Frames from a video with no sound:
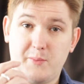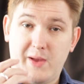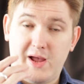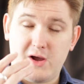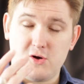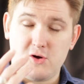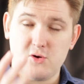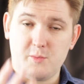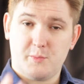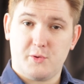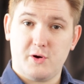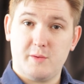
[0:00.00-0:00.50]

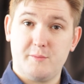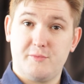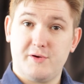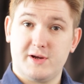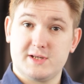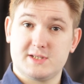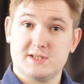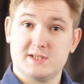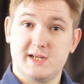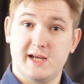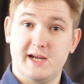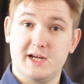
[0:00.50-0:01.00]
PowerPoint
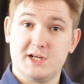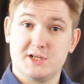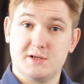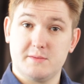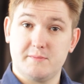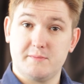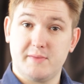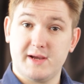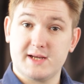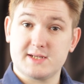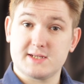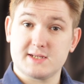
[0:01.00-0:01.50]

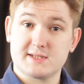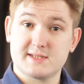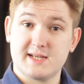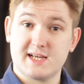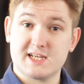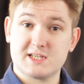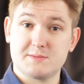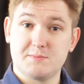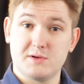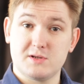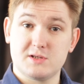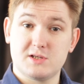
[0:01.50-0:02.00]
presentation-based
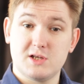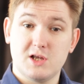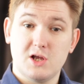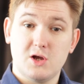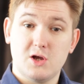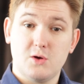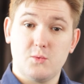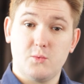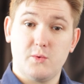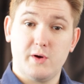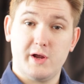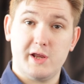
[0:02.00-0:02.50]
assessment
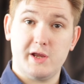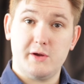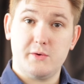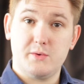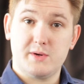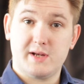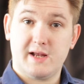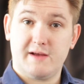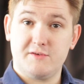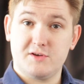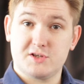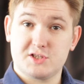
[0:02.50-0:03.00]
where you
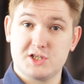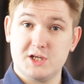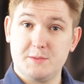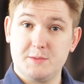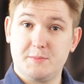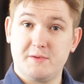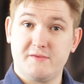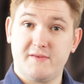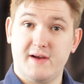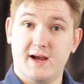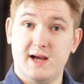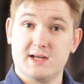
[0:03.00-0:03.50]
would have your
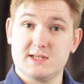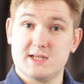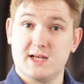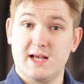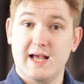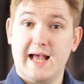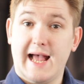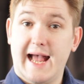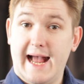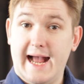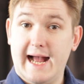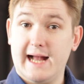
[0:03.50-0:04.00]

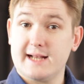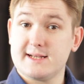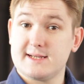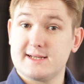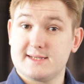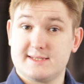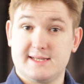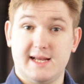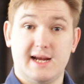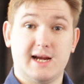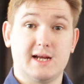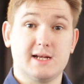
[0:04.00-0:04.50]
supervisor and a
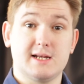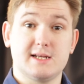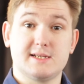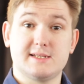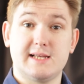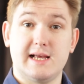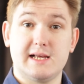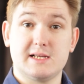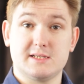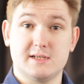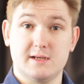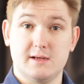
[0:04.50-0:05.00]
second
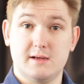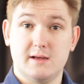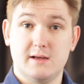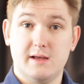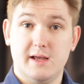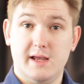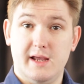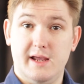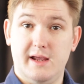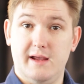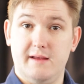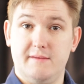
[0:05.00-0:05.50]
assessor
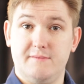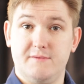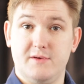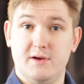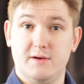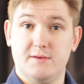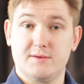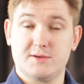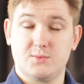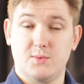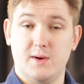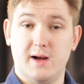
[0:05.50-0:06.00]
in
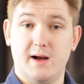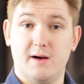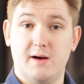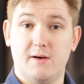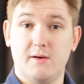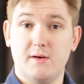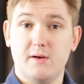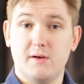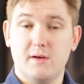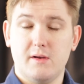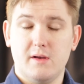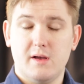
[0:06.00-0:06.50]
there as
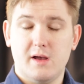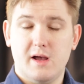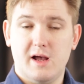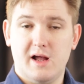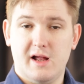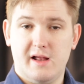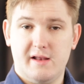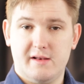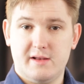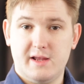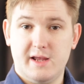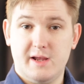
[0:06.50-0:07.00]
well.
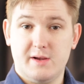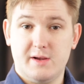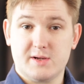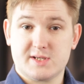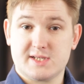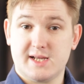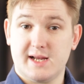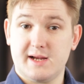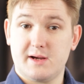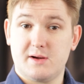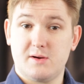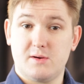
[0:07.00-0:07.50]
And
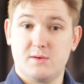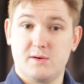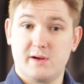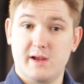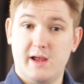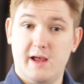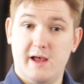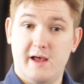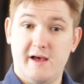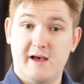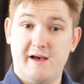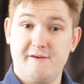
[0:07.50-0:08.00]
it's like
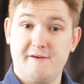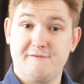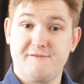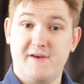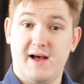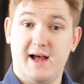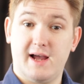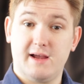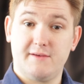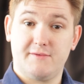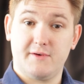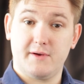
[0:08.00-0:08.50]
a
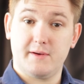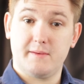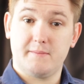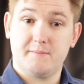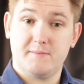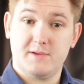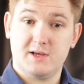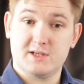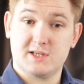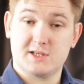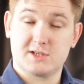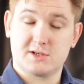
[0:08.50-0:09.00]
viva,
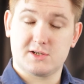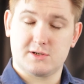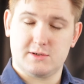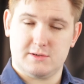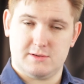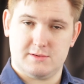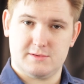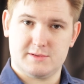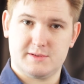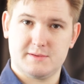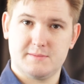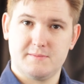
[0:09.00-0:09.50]
as it's
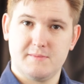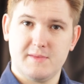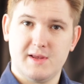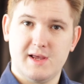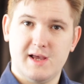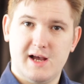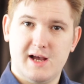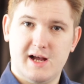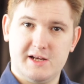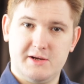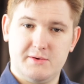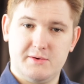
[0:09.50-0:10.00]
called.
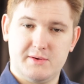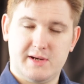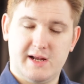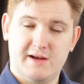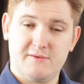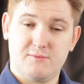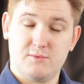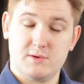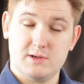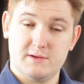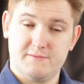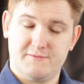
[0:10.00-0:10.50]
And you would
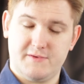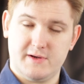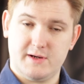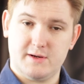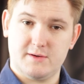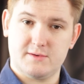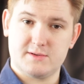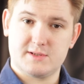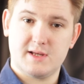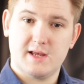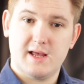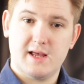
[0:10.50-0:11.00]
have one of
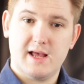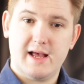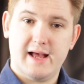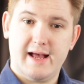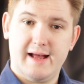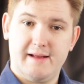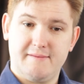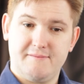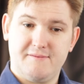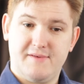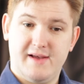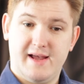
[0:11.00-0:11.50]
those,
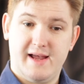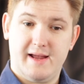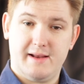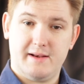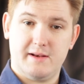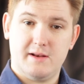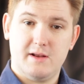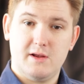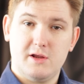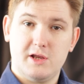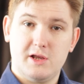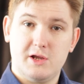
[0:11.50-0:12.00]
and
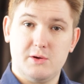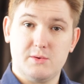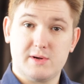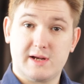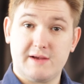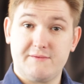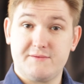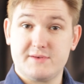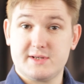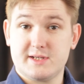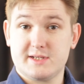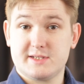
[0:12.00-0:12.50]
then you would
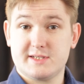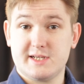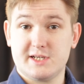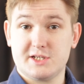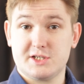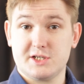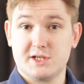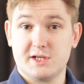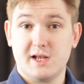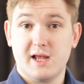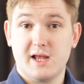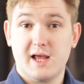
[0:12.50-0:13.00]
get the
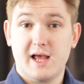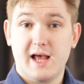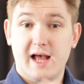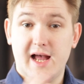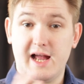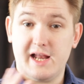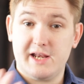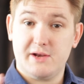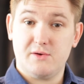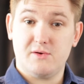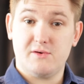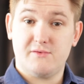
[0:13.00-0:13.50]
decision,
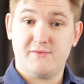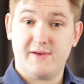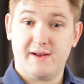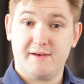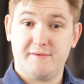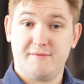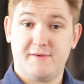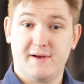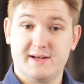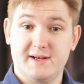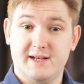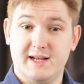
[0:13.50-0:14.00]
and you would
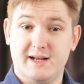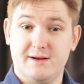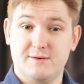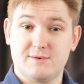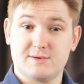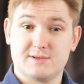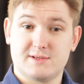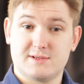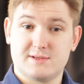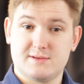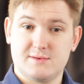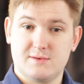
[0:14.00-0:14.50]
then find
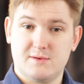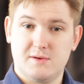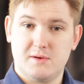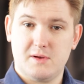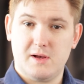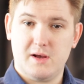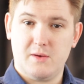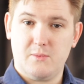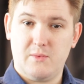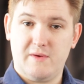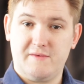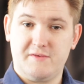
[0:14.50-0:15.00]
out
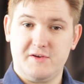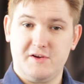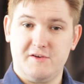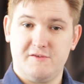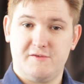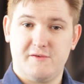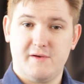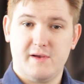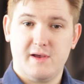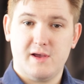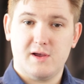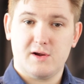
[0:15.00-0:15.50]
whether
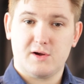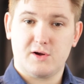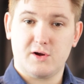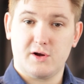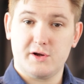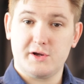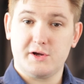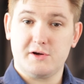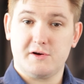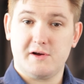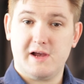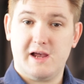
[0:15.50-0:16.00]
you've
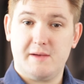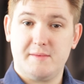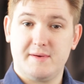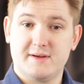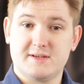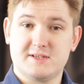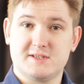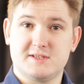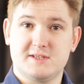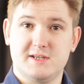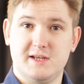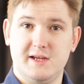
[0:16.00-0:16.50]
got your
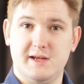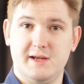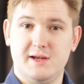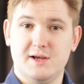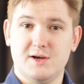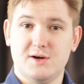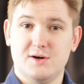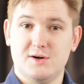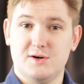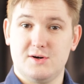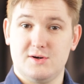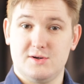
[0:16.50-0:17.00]
MSc
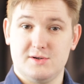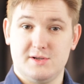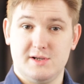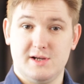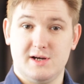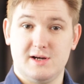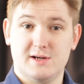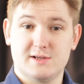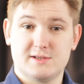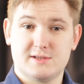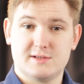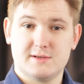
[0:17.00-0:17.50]
or
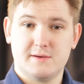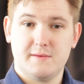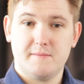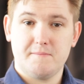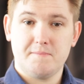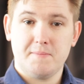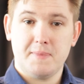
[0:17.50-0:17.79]
not.